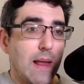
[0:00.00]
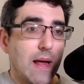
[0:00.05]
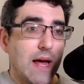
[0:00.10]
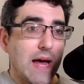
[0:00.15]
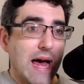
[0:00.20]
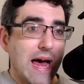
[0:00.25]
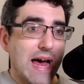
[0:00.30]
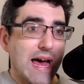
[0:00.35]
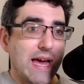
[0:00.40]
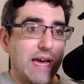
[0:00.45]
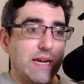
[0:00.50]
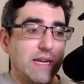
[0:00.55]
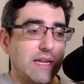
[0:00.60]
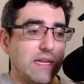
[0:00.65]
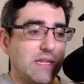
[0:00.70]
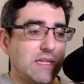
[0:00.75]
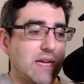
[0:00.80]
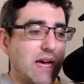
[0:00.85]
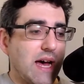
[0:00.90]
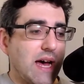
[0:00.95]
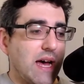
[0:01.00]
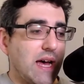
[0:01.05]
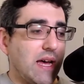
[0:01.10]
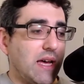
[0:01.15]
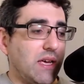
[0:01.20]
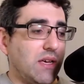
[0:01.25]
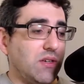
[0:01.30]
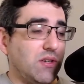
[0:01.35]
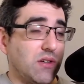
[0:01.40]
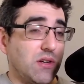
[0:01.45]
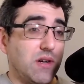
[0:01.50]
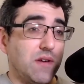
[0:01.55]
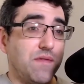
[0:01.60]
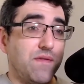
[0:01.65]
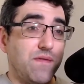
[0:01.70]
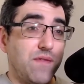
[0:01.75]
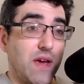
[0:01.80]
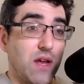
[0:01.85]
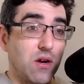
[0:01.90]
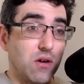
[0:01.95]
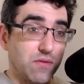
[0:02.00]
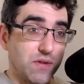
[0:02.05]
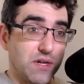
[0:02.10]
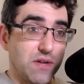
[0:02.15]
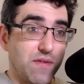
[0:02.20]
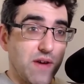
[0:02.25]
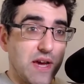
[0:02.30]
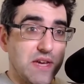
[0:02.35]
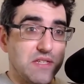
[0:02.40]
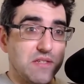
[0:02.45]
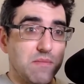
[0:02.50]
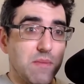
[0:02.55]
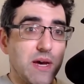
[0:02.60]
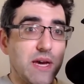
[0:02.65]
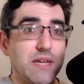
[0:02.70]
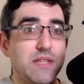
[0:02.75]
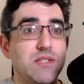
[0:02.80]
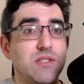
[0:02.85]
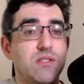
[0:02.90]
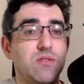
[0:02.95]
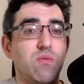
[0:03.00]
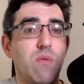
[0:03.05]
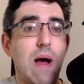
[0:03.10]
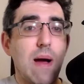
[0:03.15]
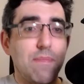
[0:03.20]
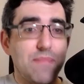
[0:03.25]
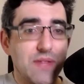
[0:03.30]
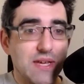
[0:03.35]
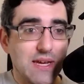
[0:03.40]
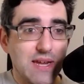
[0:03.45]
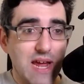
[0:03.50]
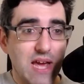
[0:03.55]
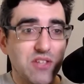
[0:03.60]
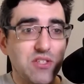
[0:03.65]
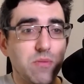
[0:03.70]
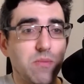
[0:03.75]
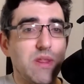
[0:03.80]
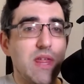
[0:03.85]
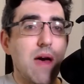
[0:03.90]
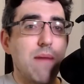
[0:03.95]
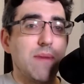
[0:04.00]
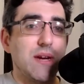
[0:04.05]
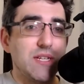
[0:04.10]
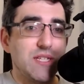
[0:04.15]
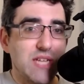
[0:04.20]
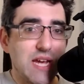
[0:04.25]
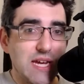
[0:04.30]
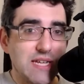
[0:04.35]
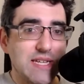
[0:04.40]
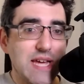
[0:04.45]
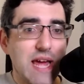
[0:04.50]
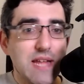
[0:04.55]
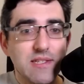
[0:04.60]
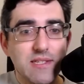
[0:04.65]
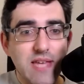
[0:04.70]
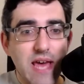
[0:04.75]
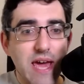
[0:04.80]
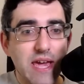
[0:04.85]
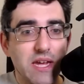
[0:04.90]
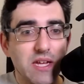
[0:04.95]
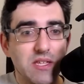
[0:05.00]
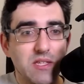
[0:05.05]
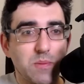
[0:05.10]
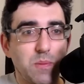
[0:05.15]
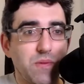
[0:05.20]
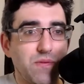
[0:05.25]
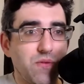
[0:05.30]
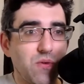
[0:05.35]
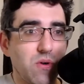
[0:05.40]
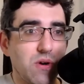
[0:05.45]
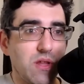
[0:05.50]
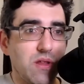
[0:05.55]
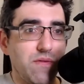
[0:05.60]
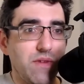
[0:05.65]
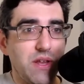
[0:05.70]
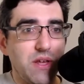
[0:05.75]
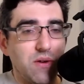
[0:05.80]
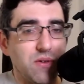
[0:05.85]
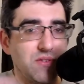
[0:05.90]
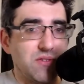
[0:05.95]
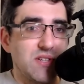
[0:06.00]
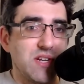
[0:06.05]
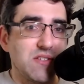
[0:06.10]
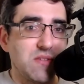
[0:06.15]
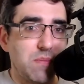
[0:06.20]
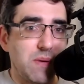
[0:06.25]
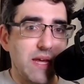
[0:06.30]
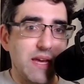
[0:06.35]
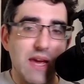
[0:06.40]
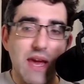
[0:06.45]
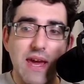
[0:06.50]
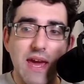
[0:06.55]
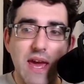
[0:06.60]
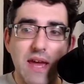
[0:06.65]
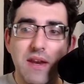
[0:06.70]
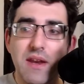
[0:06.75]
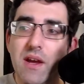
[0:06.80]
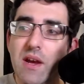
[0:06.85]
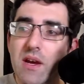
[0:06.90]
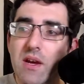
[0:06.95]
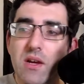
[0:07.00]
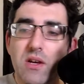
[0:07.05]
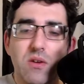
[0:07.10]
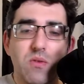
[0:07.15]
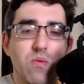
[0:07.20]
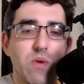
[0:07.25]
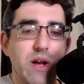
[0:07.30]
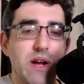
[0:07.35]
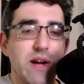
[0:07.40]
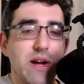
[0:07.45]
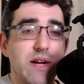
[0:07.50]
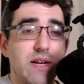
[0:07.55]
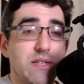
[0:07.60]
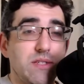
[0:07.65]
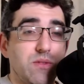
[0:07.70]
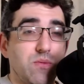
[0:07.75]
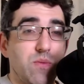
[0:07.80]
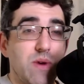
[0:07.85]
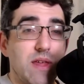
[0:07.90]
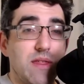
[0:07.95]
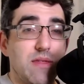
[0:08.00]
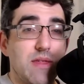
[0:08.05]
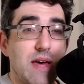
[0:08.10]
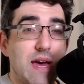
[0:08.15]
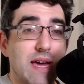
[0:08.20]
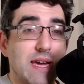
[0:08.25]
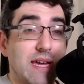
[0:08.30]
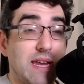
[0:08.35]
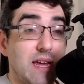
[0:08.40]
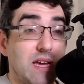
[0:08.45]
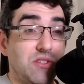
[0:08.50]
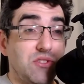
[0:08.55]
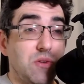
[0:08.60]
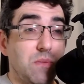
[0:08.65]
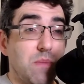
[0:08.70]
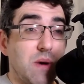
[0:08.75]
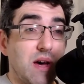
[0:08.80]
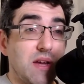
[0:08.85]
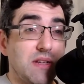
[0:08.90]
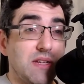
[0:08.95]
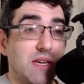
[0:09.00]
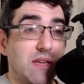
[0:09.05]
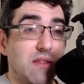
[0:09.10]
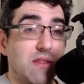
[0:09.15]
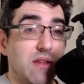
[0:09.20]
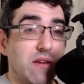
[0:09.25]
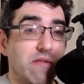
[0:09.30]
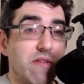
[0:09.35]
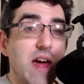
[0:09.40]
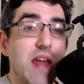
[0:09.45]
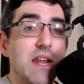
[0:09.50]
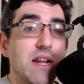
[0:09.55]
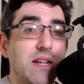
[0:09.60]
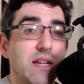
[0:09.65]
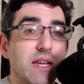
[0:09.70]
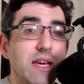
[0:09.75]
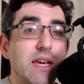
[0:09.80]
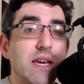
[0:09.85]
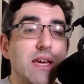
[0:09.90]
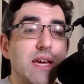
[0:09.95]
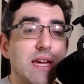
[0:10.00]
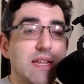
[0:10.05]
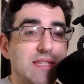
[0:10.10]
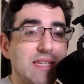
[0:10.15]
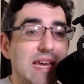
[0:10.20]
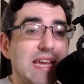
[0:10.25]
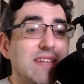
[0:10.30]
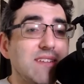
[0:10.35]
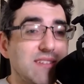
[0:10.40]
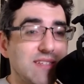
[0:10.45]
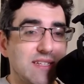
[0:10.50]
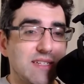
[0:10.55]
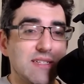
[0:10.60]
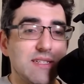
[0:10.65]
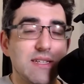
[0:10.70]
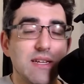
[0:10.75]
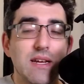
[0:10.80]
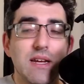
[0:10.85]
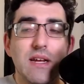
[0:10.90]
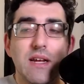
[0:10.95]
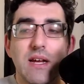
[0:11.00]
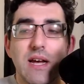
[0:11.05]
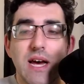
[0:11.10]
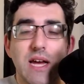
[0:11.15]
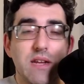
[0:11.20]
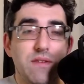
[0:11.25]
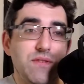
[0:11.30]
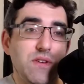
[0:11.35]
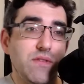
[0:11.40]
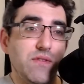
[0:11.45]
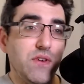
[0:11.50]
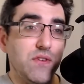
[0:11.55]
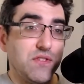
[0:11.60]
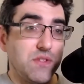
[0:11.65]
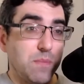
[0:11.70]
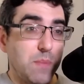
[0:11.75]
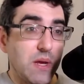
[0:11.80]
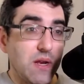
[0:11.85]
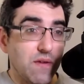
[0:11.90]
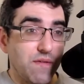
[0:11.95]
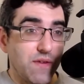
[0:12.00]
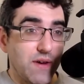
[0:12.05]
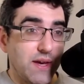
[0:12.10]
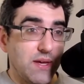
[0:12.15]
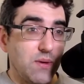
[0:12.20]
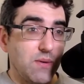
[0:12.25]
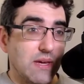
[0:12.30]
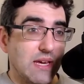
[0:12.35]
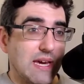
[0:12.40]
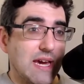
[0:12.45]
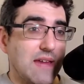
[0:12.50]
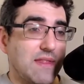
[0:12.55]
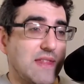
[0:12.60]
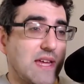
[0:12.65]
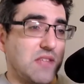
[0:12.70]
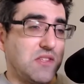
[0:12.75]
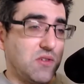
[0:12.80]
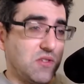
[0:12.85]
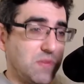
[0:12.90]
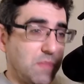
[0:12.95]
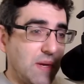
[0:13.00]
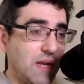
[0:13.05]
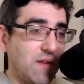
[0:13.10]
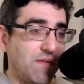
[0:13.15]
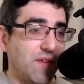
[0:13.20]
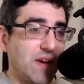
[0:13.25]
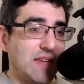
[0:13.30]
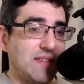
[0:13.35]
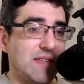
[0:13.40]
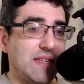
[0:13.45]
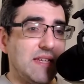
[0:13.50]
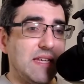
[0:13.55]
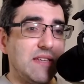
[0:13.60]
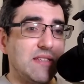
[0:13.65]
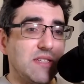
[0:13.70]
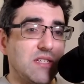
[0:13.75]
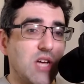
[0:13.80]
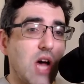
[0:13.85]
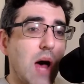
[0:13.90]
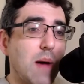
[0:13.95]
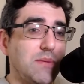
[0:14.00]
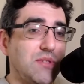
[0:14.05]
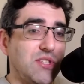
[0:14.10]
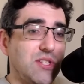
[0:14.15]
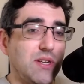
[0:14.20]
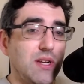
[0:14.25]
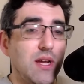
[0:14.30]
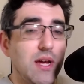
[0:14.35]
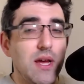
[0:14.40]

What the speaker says: and your failover device might swap the connection, but that might take 10 seconds before the video starts playing again. Whereas with connection bonding, theoretically, it's instant. And if you've used Speedify, you can get that. So Speedify is a decent option.